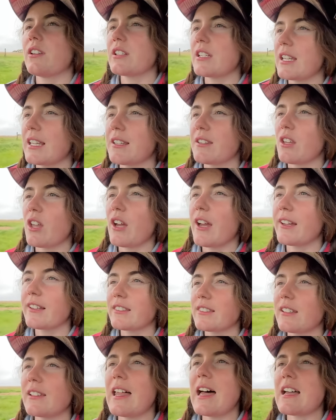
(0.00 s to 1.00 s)
in
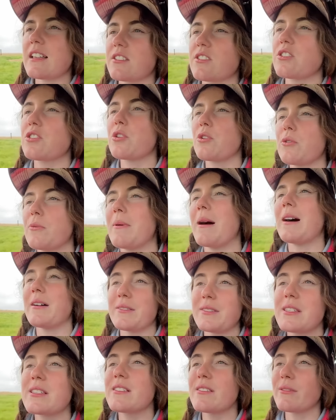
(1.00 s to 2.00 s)
like the last 2
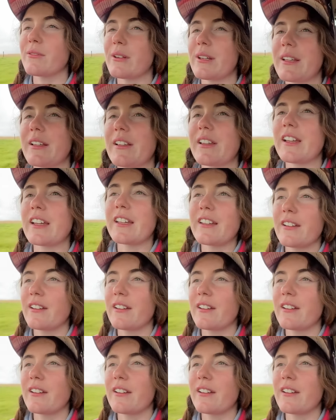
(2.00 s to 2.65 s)
months, really.